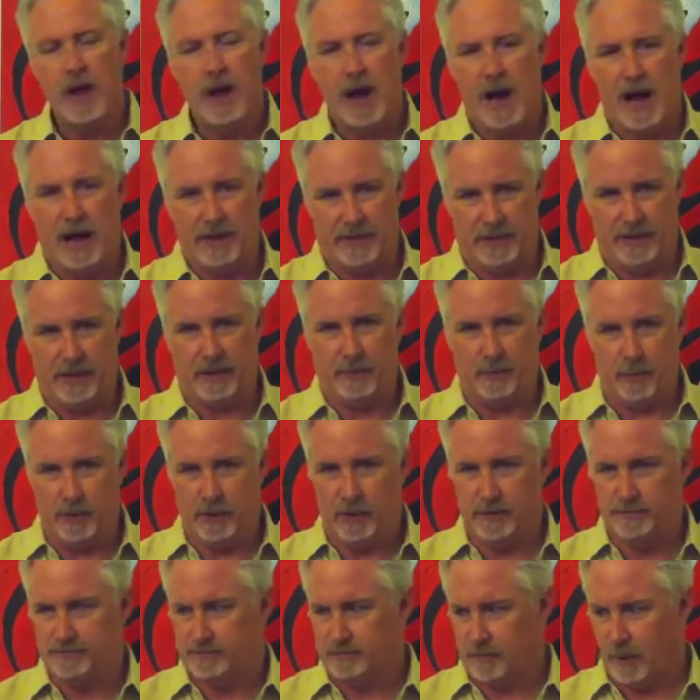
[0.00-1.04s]
I think
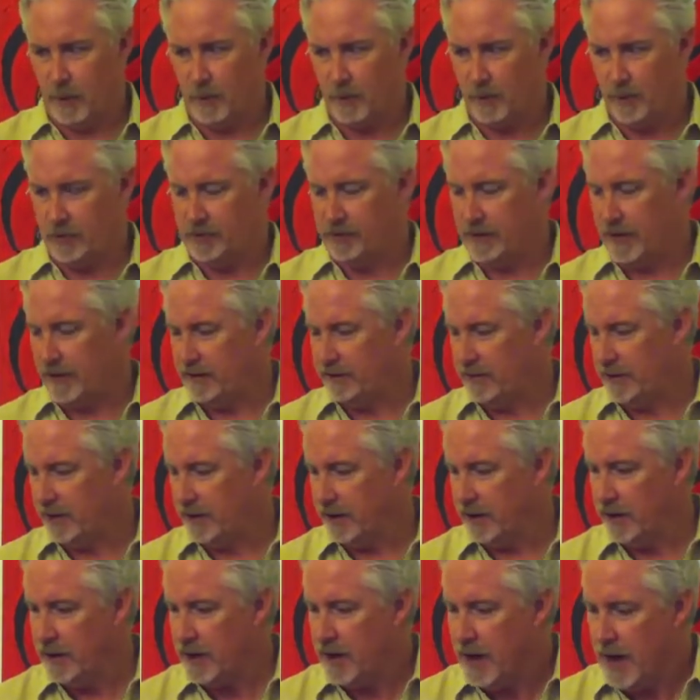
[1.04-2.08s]
we're safe
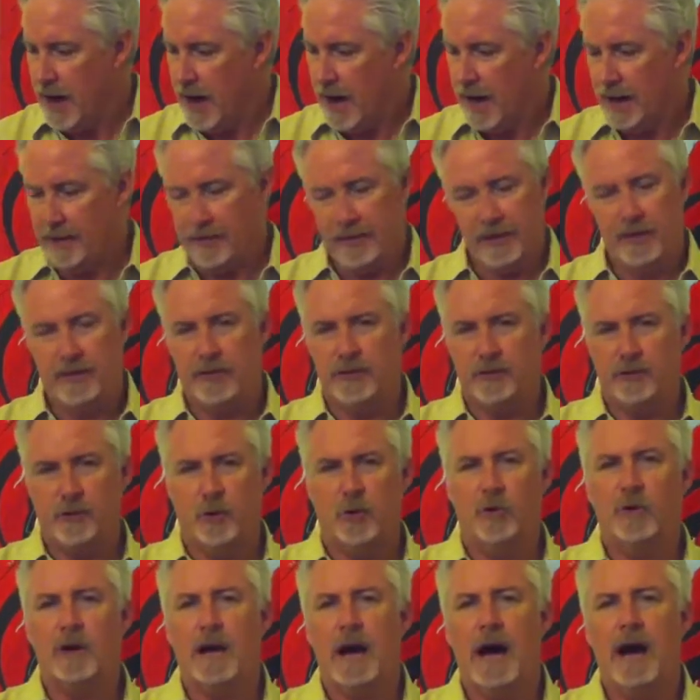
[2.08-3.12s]
here. And then the
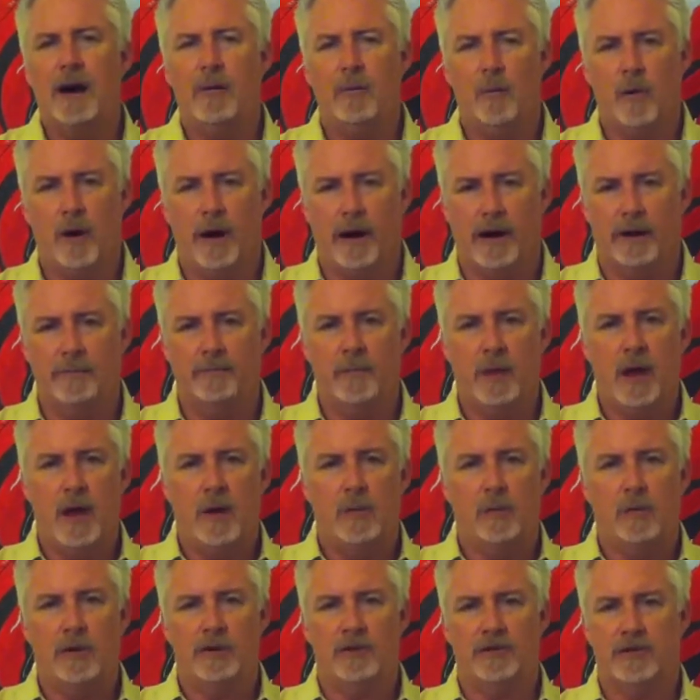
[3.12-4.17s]
Joel Gott wine,
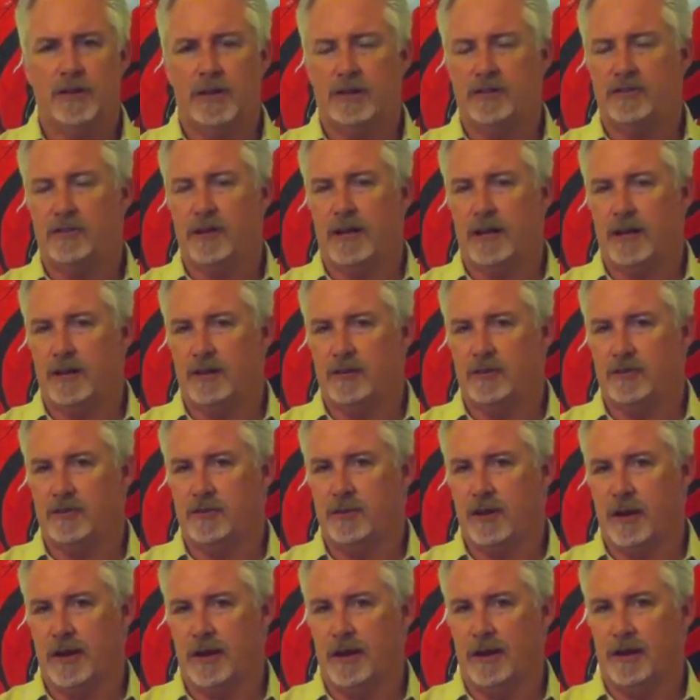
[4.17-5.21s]
which they say is,
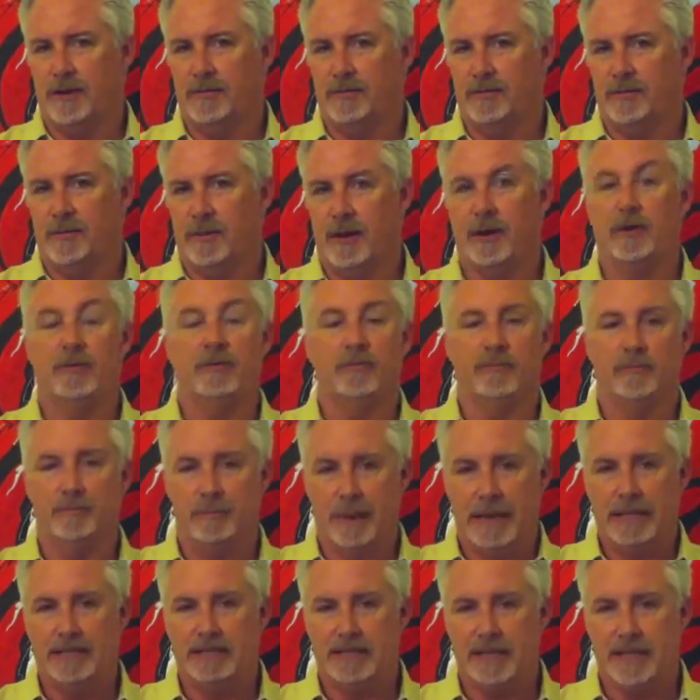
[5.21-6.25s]
they're
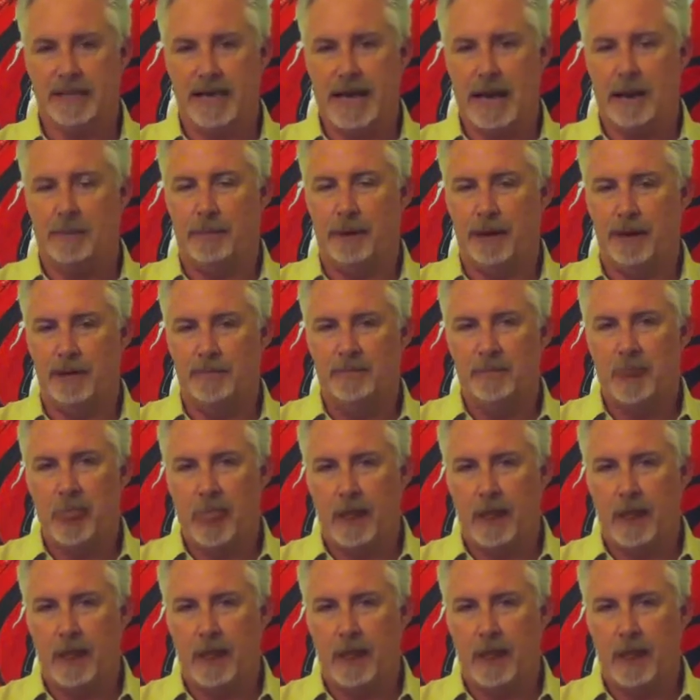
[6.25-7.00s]
based in Napa.